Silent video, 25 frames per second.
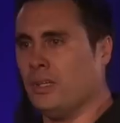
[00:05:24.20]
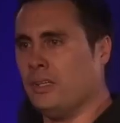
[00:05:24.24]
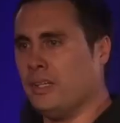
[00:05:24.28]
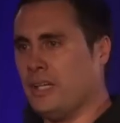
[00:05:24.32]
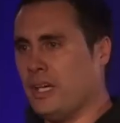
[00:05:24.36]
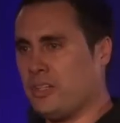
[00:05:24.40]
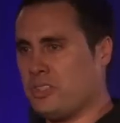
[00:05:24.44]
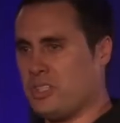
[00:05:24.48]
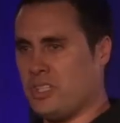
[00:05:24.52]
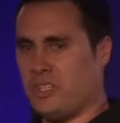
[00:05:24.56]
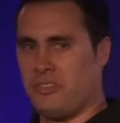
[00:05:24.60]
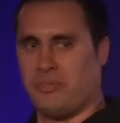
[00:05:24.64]

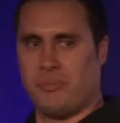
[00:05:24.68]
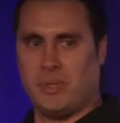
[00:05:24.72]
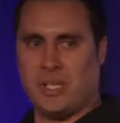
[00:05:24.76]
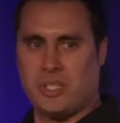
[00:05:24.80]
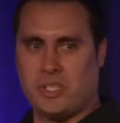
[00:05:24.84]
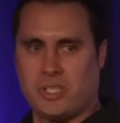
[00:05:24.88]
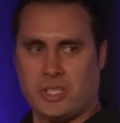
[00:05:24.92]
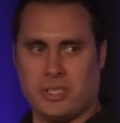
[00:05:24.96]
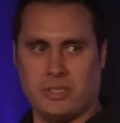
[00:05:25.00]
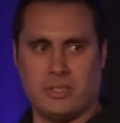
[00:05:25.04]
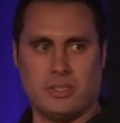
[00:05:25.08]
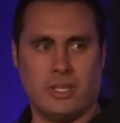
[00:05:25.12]
Now, Jeff
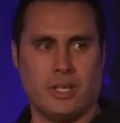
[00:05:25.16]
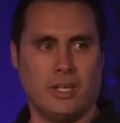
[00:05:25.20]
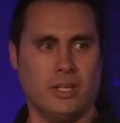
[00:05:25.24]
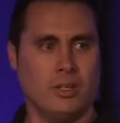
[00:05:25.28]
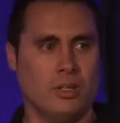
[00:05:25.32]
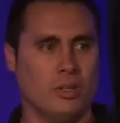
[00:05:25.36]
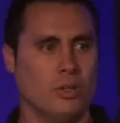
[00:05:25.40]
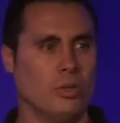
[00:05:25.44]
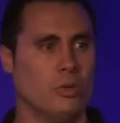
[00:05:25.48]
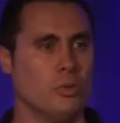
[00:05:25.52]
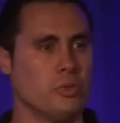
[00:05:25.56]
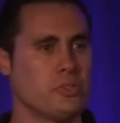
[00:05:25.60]
mentioned
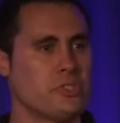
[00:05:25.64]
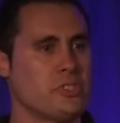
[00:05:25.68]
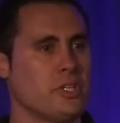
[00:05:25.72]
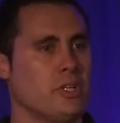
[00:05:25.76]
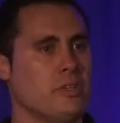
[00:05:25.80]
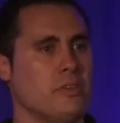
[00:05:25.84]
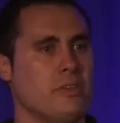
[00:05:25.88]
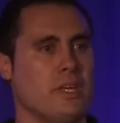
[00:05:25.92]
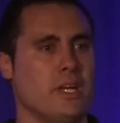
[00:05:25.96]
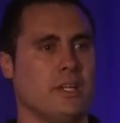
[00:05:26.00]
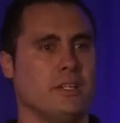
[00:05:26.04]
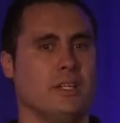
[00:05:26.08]

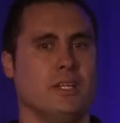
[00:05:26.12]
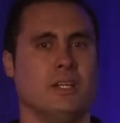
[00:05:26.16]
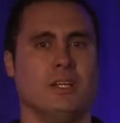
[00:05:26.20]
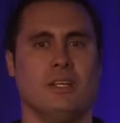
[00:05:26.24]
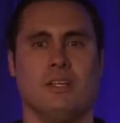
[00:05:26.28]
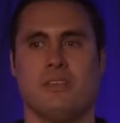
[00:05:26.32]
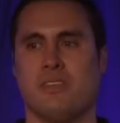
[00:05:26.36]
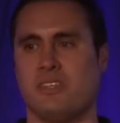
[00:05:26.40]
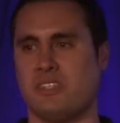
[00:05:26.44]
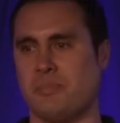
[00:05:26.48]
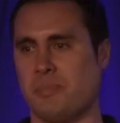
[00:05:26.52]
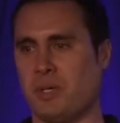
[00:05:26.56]
also that
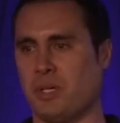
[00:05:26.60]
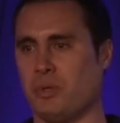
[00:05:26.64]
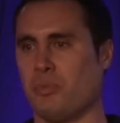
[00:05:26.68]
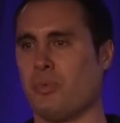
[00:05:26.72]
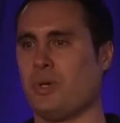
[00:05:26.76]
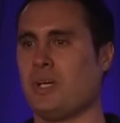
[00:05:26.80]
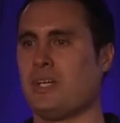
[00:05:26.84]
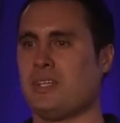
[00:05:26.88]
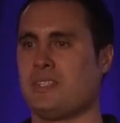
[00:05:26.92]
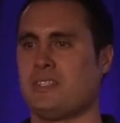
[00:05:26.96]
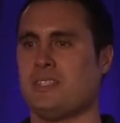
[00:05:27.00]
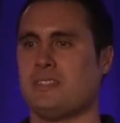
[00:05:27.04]
there's a bit of
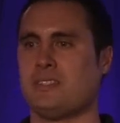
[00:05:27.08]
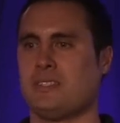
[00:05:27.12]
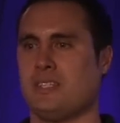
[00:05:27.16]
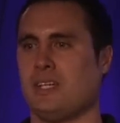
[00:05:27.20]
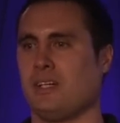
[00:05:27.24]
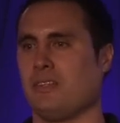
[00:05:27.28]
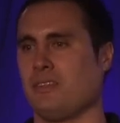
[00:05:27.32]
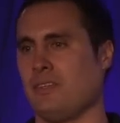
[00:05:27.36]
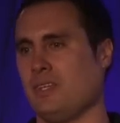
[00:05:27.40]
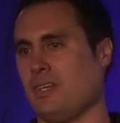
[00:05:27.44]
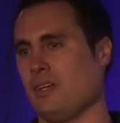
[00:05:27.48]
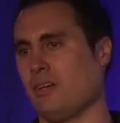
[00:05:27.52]
reticence
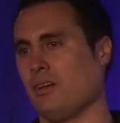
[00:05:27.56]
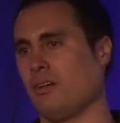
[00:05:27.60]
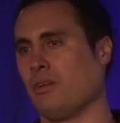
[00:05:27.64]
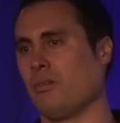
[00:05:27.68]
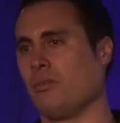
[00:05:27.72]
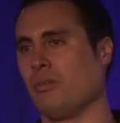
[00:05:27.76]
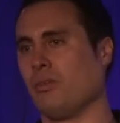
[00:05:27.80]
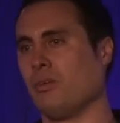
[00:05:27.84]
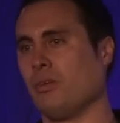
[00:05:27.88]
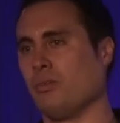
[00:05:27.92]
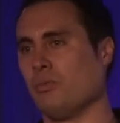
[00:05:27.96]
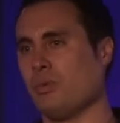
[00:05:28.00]
out
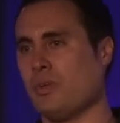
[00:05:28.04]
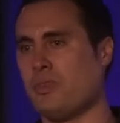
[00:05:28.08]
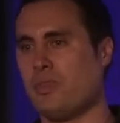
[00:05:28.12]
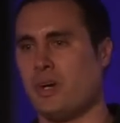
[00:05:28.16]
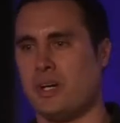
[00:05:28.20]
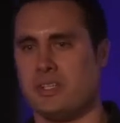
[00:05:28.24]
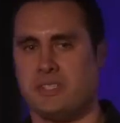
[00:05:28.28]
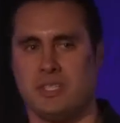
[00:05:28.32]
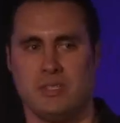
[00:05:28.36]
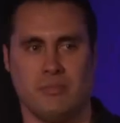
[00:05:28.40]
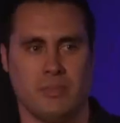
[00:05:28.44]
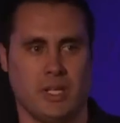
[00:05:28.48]
there with
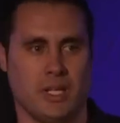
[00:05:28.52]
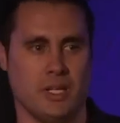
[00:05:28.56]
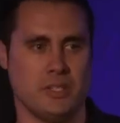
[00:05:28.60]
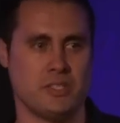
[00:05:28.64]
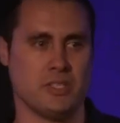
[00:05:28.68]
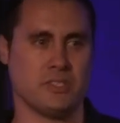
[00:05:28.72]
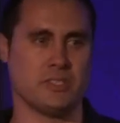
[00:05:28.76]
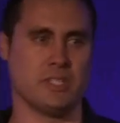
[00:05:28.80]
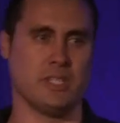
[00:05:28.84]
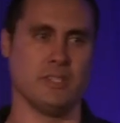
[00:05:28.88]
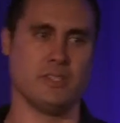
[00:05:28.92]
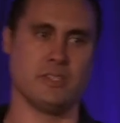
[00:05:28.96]
IT
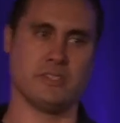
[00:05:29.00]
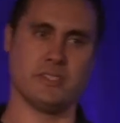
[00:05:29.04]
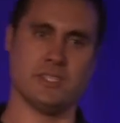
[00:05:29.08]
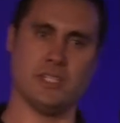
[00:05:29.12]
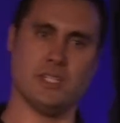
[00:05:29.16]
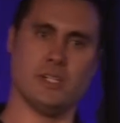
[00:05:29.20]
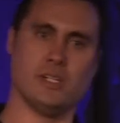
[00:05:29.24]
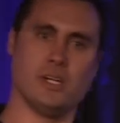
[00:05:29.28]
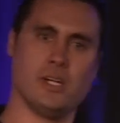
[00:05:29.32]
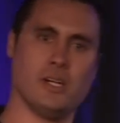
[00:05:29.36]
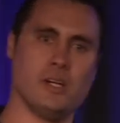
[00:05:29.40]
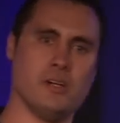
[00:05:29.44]
managers and the
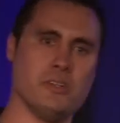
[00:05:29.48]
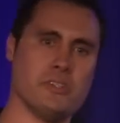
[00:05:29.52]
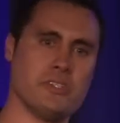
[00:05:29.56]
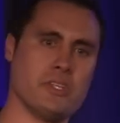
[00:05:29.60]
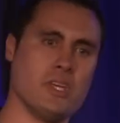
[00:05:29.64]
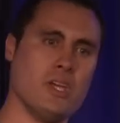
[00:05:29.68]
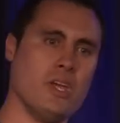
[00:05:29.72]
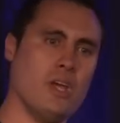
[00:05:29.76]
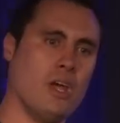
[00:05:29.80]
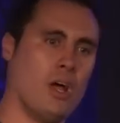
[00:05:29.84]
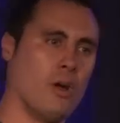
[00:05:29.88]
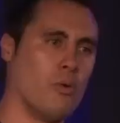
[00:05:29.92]

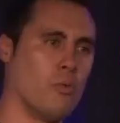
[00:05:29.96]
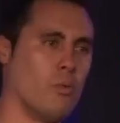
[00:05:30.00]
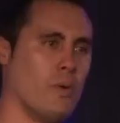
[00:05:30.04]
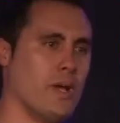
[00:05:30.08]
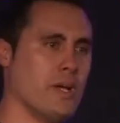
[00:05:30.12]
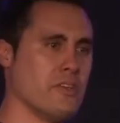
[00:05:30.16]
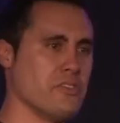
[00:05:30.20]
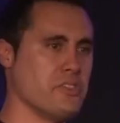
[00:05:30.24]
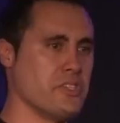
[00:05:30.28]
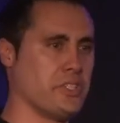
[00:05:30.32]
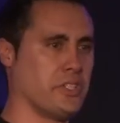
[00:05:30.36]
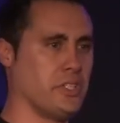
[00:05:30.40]
CIOs
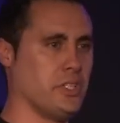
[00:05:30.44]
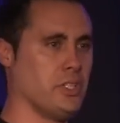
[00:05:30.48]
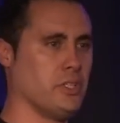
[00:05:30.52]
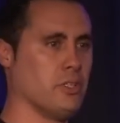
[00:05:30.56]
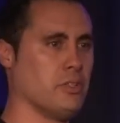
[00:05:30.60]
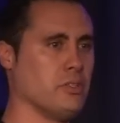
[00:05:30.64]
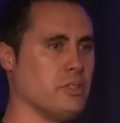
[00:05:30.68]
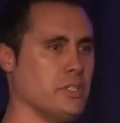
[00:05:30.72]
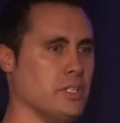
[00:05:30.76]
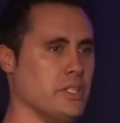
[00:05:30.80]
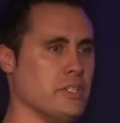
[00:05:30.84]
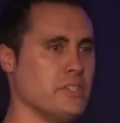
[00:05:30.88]
around
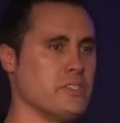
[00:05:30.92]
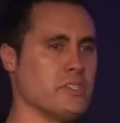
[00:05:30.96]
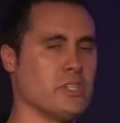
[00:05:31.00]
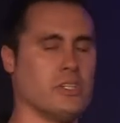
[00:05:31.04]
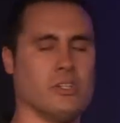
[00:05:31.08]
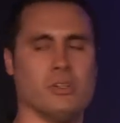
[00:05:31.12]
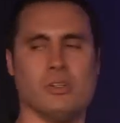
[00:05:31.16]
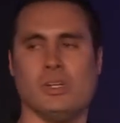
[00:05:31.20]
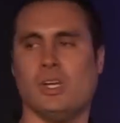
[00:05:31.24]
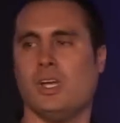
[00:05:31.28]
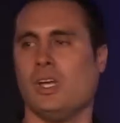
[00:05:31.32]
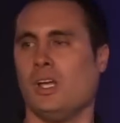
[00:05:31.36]
security.
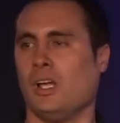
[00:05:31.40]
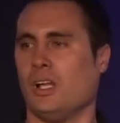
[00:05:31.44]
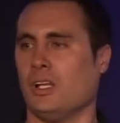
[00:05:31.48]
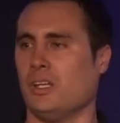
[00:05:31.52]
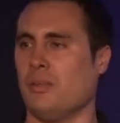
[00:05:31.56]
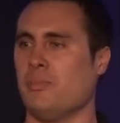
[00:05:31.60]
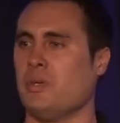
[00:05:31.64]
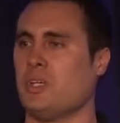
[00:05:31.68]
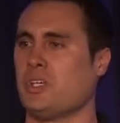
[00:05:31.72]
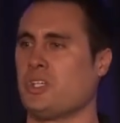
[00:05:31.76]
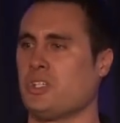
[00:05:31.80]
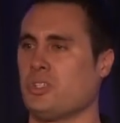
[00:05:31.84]
So
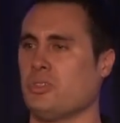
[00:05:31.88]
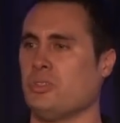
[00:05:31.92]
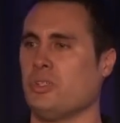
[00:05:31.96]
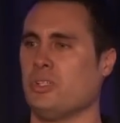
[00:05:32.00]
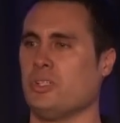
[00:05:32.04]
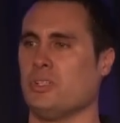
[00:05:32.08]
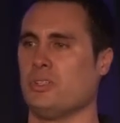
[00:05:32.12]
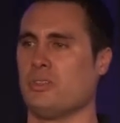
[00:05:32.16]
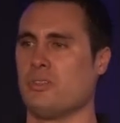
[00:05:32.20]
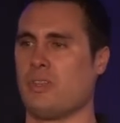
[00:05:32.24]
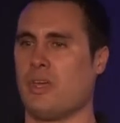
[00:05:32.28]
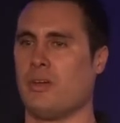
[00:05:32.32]
let me assure
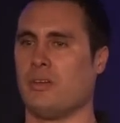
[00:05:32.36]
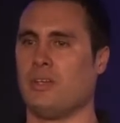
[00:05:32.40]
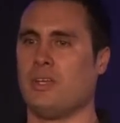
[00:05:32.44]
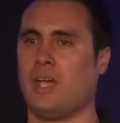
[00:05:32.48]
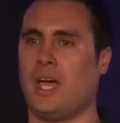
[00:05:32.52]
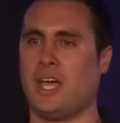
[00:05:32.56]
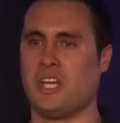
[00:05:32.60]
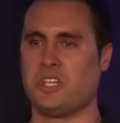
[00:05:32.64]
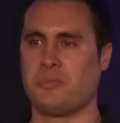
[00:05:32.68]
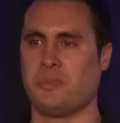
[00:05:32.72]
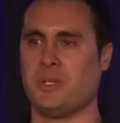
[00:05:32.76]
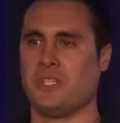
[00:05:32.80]
you
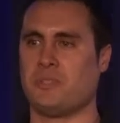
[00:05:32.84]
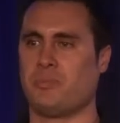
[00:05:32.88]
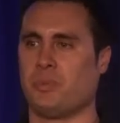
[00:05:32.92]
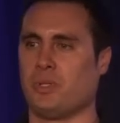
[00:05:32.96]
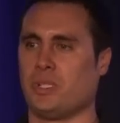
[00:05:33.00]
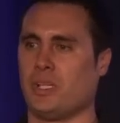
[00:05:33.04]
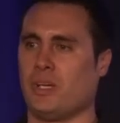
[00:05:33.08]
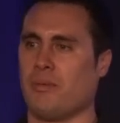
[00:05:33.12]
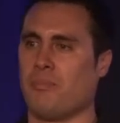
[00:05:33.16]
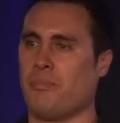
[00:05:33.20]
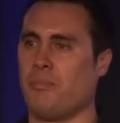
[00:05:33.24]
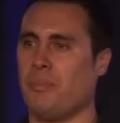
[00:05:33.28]
that HP is
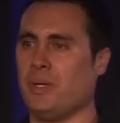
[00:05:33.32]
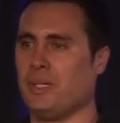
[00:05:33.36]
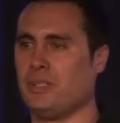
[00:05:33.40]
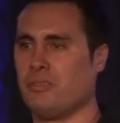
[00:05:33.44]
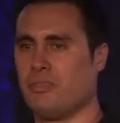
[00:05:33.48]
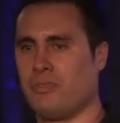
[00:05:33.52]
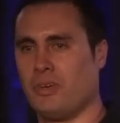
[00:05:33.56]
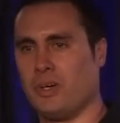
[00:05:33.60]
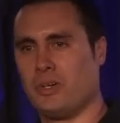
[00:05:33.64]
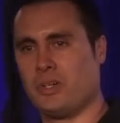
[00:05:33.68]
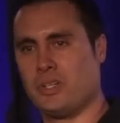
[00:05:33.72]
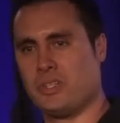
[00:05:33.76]
putting a
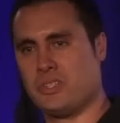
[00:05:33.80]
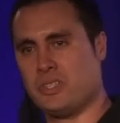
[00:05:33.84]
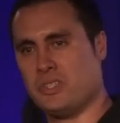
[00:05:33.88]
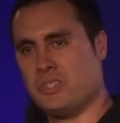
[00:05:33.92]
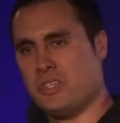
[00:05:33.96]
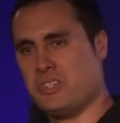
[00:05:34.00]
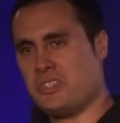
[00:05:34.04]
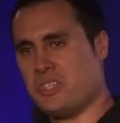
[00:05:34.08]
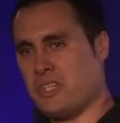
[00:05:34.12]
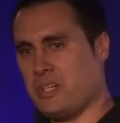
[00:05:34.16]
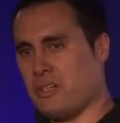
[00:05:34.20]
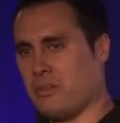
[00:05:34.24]
big focus in
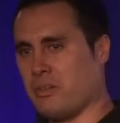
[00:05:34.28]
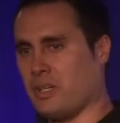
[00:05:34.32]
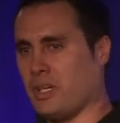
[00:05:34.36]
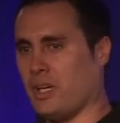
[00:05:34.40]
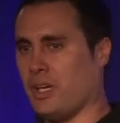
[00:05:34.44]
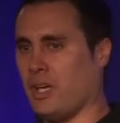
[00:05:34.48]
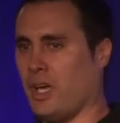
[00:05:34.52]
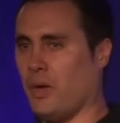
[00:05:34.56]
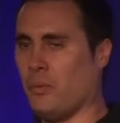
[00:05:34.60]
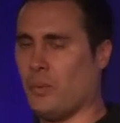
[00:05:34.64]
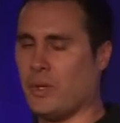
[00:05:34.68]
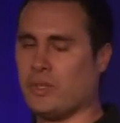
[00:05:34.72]
this
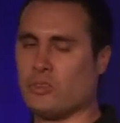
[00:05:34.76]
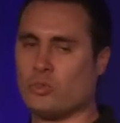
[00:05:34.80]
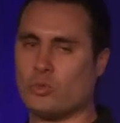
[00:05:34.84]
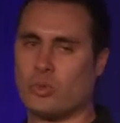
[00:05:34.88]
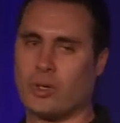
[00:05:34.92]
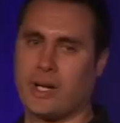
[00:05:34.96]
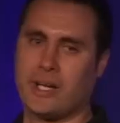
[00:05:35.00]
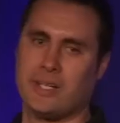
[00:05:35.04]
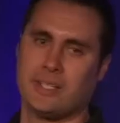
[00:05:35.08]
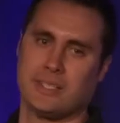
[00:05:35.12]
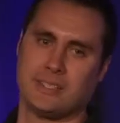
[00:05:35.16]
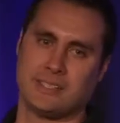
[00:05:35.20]
area. And one
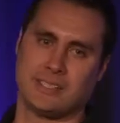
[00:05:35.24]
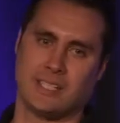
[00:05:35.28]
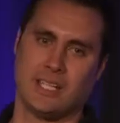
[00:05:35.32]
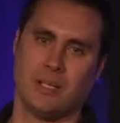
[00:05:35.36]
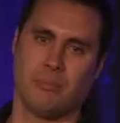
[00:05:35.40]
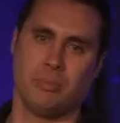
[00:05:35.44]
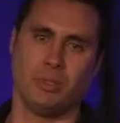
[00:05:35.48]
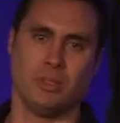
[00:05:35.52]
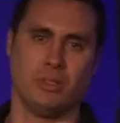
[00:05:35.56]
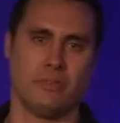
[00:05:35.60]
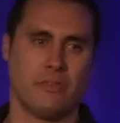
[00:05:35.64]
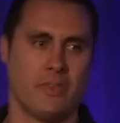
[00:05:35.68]
great
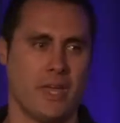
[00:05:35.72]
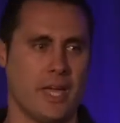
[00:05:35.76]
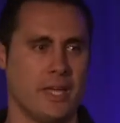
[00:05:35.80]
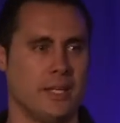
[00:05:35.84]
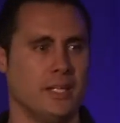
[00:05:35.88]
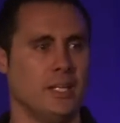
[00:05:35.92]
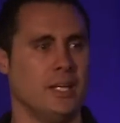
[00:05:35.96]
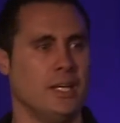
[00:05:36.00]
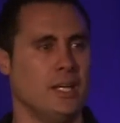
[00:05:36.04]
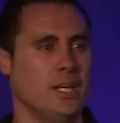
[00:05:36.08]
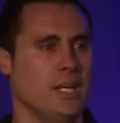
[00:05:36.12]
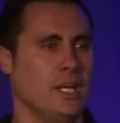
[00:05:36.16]
example of
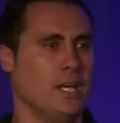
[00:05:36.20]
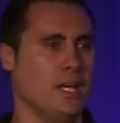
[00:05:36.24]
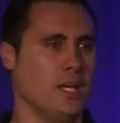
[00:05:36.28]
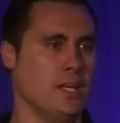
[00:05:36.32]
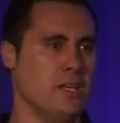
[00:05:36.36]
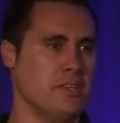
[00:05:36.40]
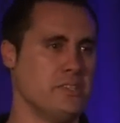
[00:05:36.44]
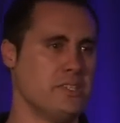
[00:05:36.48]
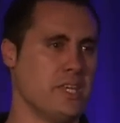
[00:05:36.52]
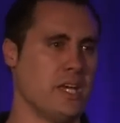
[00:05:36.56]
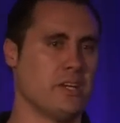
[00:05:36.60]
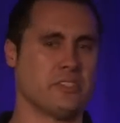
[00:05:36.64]
that
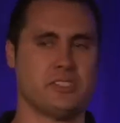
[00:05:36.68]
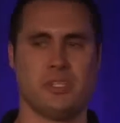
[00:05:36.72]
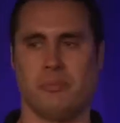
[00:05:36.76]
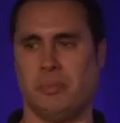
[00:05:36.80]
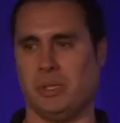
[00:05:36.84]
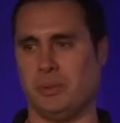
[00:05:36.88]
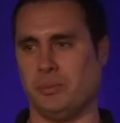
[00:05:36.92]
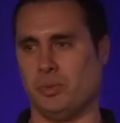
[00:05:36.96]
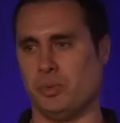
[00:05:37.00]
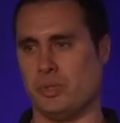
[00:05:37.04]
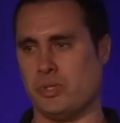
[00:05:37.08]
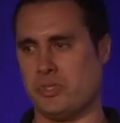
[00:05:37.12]
is our
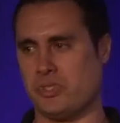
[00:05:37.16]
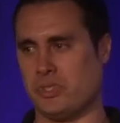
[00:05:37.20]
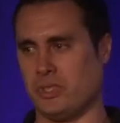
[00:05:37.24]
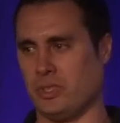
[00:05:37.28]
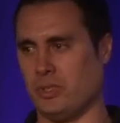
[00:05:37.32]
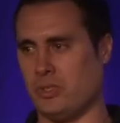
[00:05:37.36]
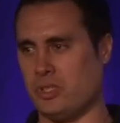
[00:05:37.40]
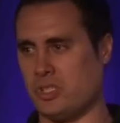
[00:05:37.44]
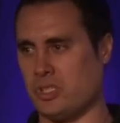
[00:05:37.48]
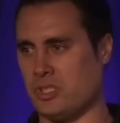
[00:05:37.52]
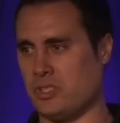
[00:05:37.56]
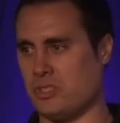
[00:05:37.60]
tipping point
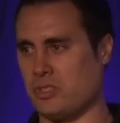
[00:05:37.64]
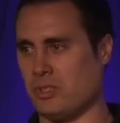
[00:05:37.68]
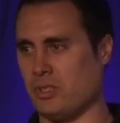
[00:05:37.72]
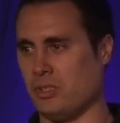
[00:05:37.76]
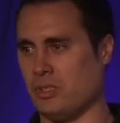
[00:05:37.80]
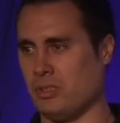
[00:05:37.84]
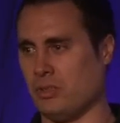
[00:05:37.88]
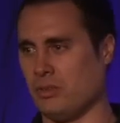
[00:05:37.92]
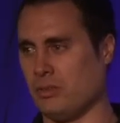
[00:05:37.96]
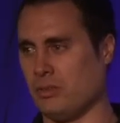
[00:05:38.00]
solutions.